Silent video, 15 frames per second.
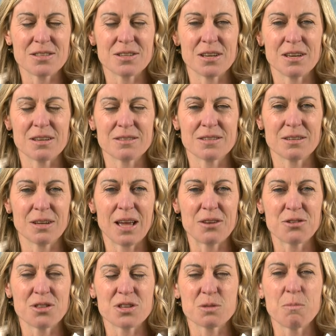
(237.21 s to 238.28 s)
to
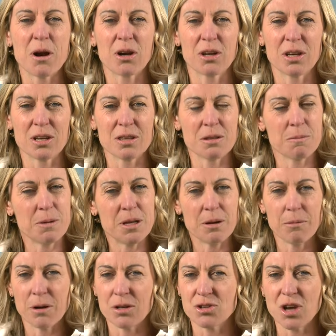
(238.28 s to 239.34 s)
enter this market into the
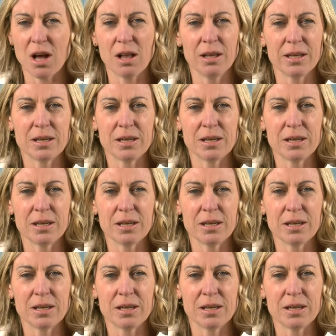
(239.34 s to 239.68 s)
PWHL,